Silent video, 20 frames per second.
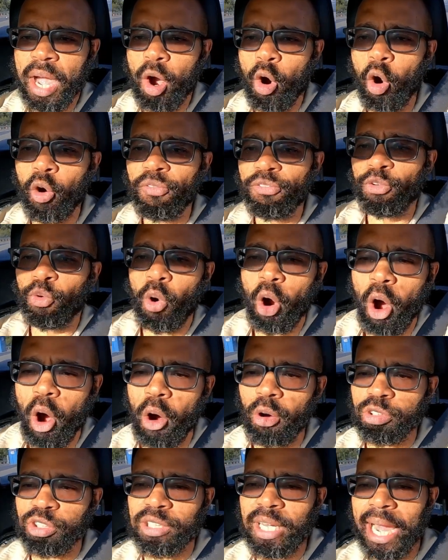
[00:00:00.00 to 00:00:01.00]

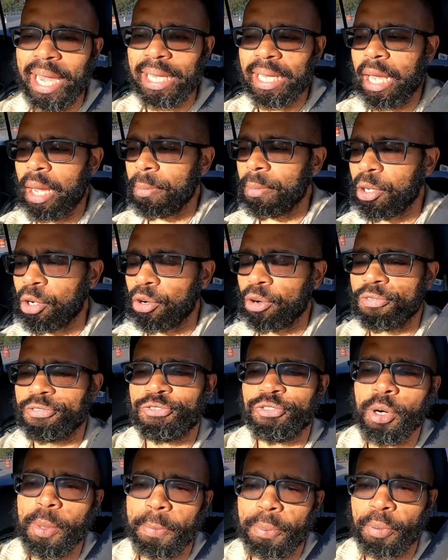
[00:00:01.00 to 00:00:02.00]
overall diameter or
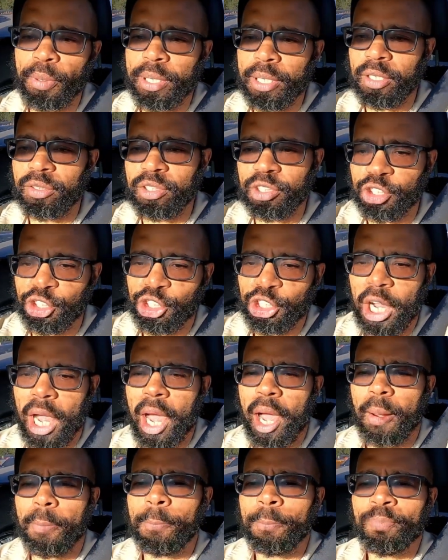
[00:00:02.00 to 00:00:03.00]
footprint of the
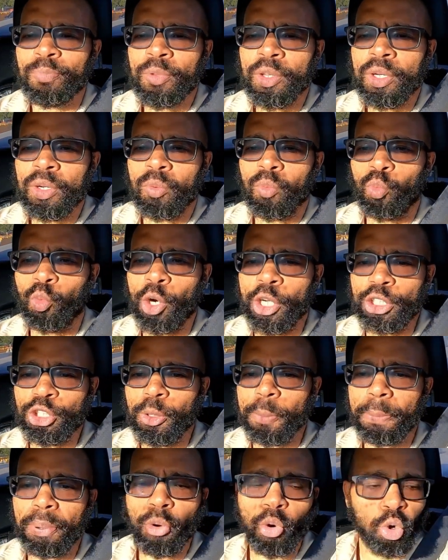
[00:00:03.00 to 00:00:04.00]
shop when
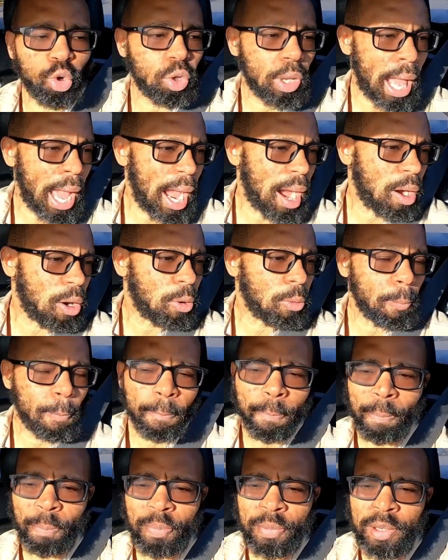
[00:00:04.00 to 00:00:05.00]
you pull out,
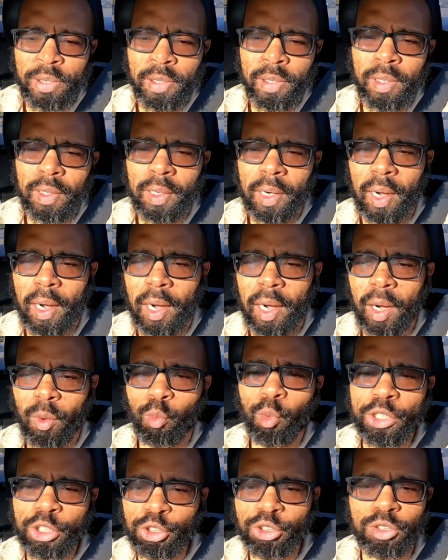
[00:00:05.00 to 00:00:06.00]

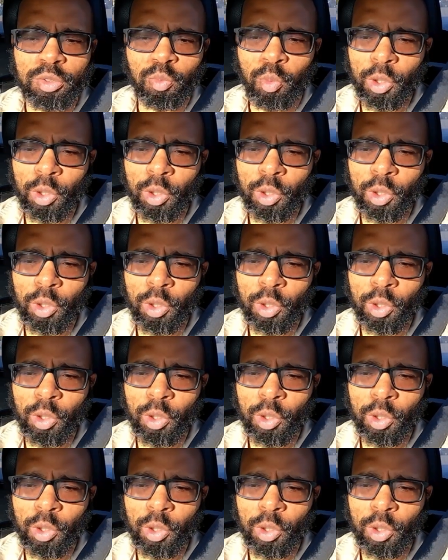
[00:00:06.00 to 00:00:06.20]
when you